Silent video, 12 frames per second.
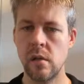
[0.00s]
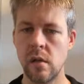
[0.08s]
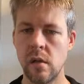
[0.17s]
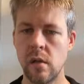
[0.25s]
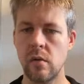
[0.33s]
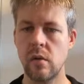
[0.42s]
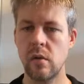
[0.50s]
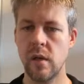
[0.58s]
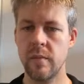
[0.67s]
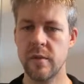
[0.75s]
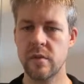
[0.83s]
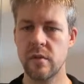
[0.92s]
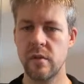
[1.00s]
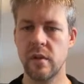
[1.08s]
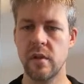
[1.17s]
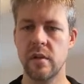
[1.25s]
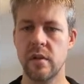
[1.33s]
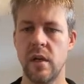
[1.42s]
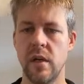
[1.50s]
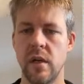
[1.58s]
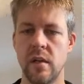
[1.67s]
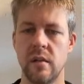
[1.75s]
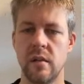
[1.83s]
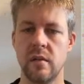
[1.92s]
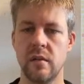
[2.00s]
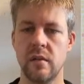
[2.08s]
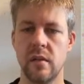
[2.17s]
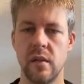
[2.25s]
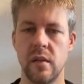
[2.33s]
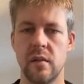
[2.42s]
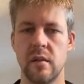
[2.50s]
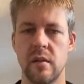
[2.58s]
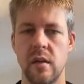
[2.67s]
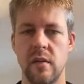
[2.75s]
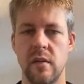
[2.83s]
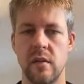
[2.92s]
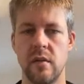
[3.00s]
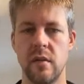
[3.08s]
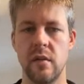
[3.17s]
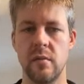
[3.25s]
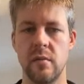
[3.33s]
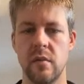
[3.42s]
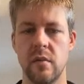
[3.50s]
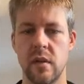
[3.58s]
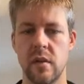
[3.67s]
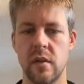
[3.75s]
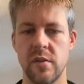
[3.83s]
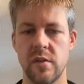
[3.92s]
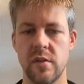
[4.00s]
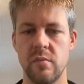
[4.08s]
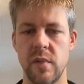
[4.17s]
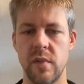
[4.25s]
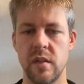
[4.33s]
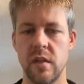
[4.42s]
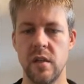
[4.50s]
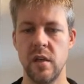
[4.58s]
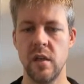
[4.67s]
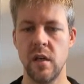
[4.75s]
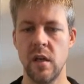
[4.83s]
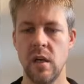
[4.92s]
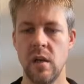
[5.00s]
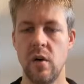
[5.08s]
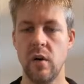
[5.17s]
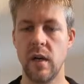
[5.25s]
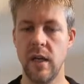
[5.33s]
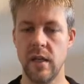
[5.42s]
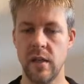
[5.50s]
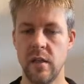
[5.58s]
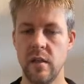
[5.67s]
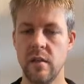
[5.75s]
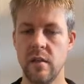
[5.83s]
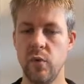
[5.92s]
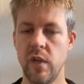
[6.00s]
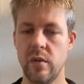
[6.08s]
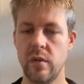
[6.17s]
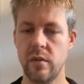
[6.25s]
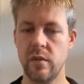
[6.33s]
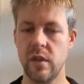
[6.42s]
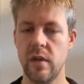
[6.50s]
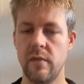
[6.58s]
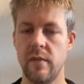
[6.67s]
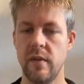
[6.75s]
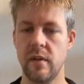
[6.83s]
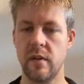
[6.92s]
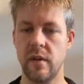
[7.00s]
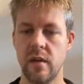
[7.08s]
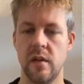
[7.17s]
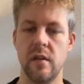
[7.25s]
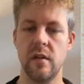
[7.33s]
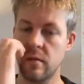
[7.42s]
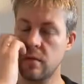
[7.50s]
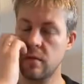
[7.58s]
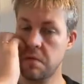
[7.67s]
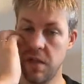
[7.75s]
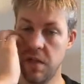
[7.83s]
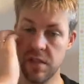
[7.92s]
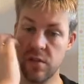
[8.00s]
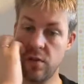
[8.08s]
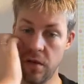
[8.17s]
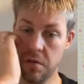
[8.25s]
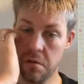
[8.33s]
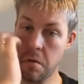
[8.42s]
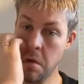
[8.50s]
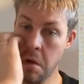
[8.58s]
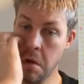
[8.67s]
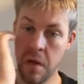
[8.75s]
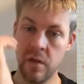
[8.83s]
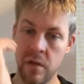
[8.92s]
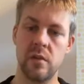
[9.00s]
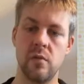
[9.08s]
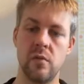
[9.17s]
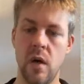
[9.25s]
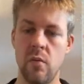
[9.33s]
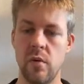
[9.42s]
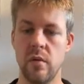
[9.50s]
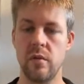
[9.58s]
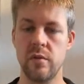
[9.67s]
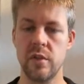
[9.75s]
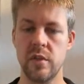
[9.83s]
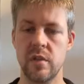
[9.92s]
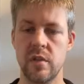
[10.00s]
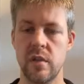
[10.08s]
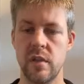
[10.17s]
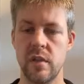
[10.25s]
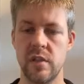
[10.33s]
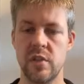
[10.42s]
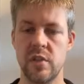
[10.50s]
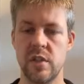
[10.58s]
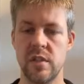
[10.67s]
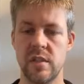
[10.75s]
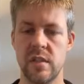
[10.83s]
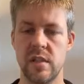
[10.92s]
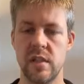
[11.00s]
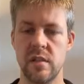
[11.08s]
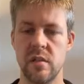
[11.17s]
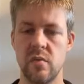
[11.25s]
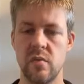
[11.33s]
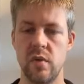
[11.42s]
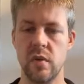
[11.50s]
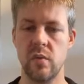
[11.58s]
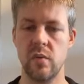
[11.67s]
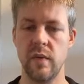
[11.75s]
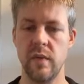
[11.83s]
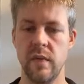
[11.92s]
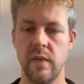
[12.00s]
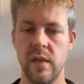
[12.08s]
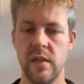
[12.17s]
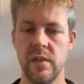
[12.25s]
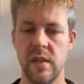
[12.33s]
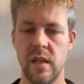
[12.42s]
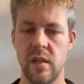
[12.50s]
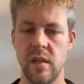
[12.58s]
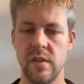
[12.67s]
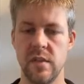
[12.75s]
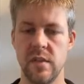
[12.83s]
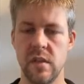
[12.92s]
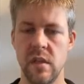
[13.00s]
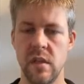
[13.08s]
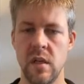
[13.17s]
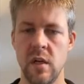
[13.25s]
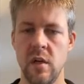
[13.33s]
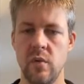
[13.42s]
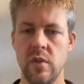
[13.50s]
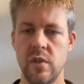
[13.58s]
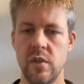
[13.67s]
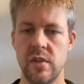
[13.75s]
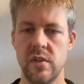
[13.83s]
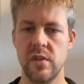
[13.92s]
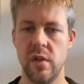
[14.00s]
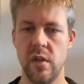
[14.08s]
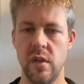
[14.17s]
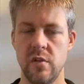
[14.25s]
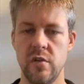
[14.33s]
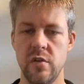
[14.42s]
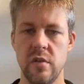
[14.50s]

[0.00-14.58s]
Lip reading: Oh, I'm just calling it I. Yeah, I thought that I'm calling it position, but okay, here we are doing everything correctly. That's great. So our logic just doesn't work with these elements, which is strange.